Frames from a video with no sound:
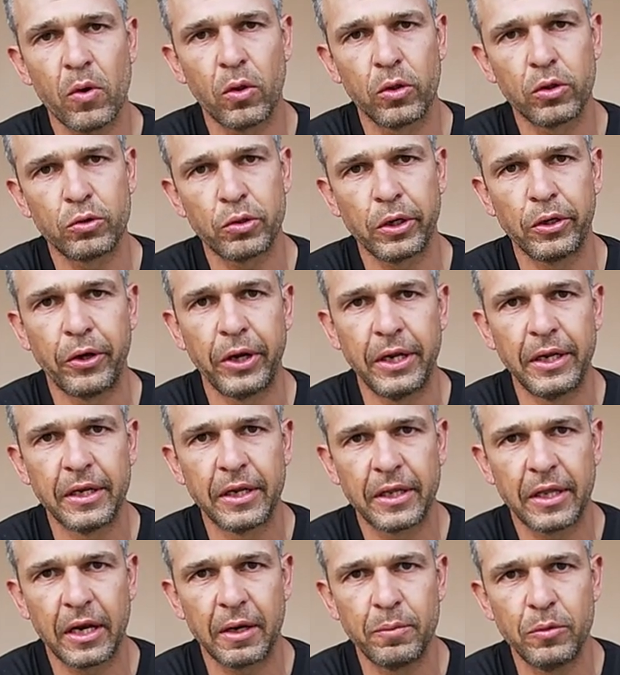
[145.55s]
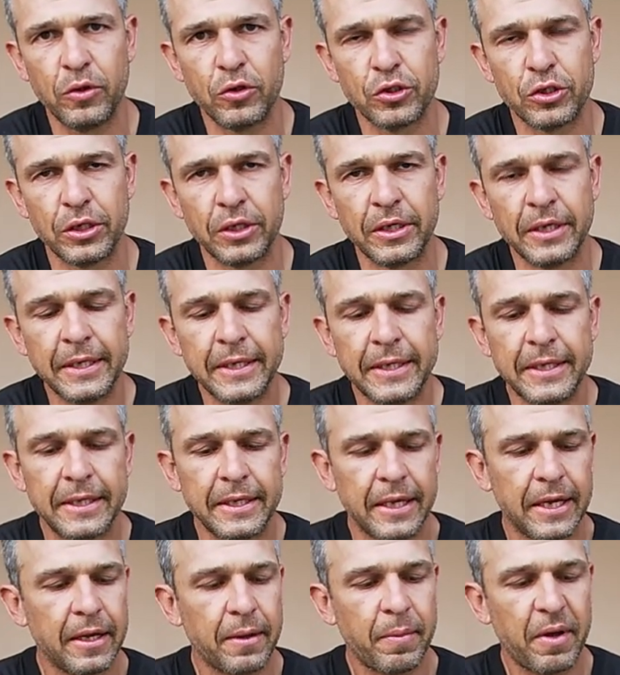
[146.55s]
Ultra Green that I'm using.
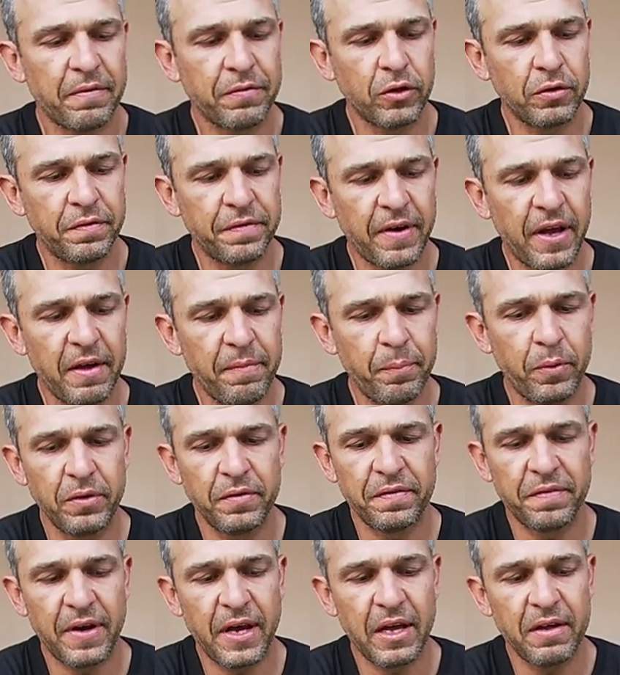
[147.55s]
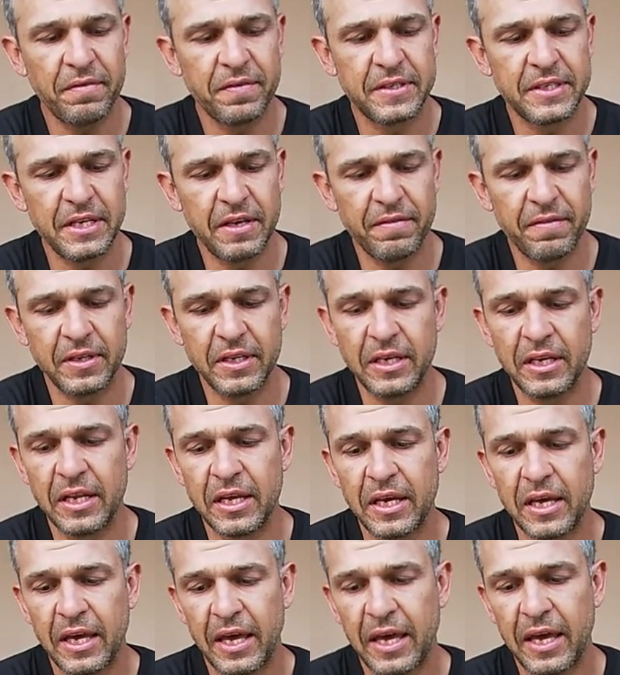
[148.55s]
Um, I've got five point five, seven,
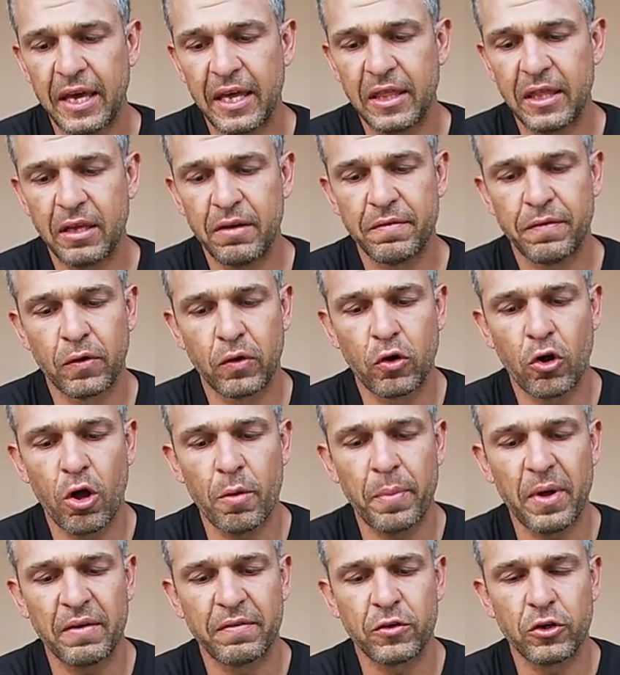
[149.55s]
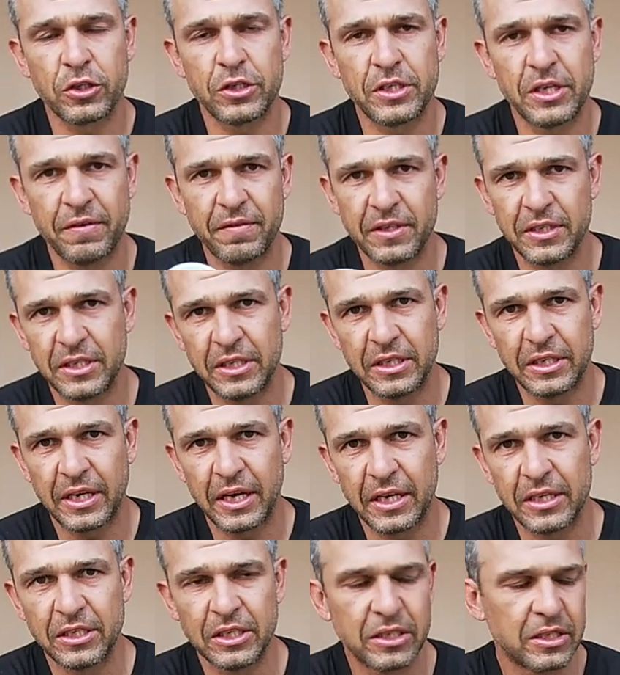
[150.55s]
and then for Kob I've got seventeen
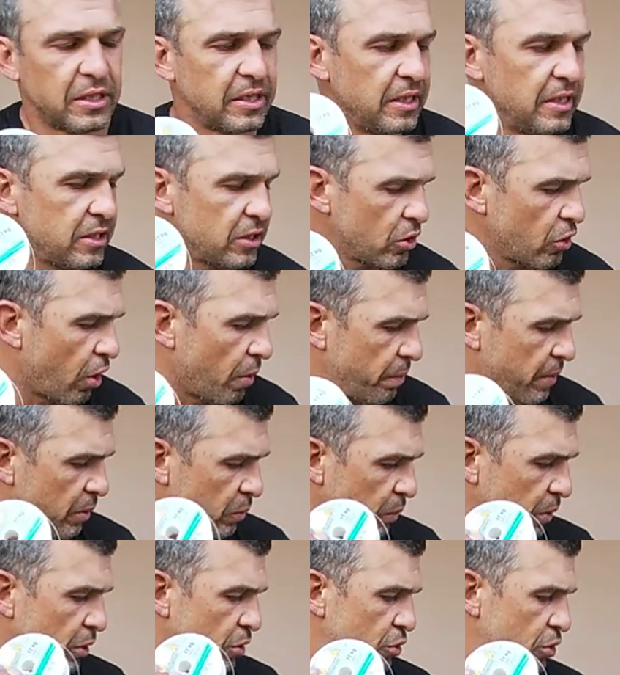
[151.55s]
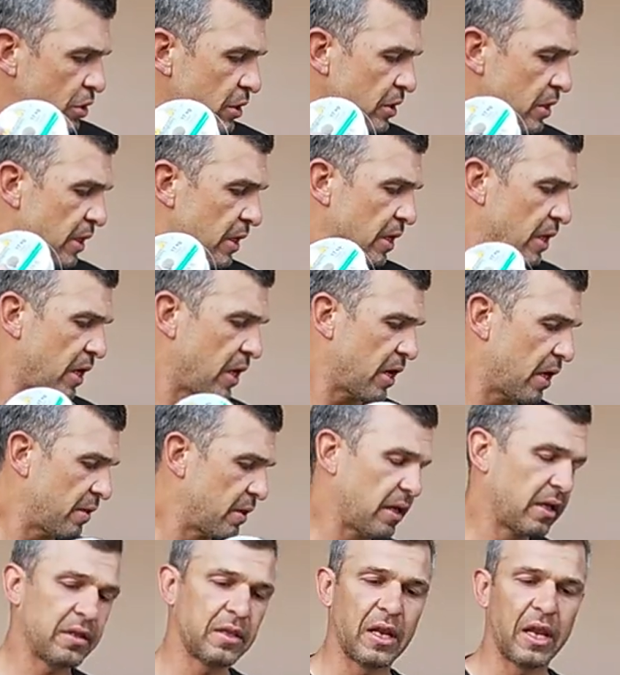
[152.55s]
kilograms. These Kob that we're using, uh,
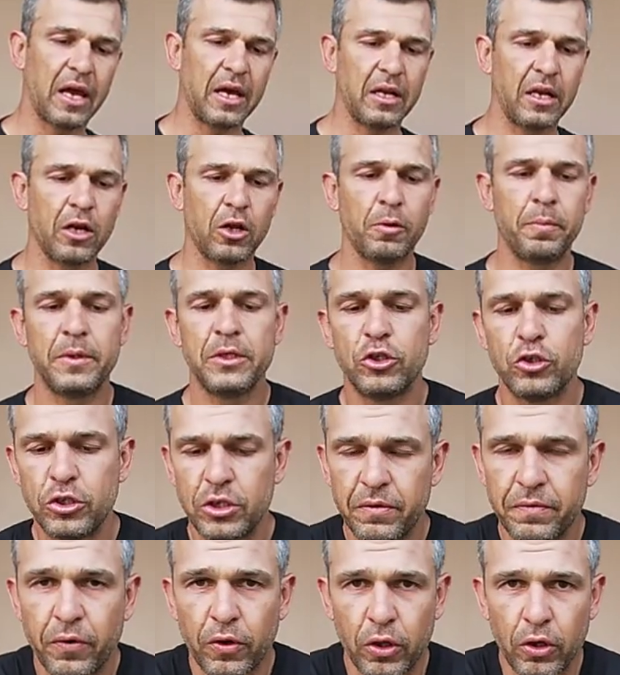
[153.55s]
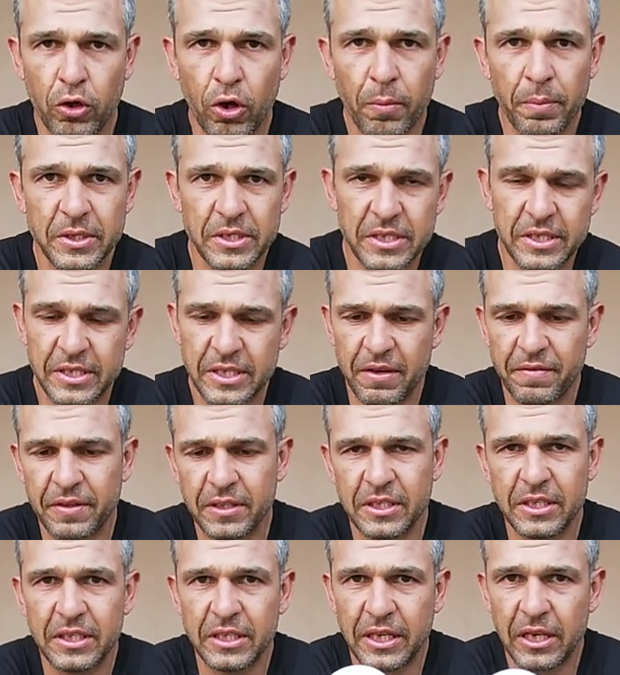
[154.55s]
the, the line I'm going to be using for the Kob is a
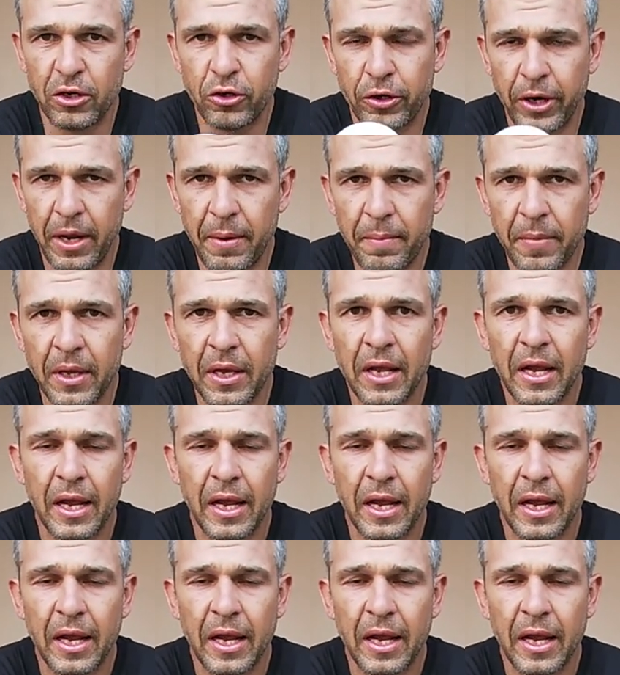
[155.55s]
seventeen kilogram.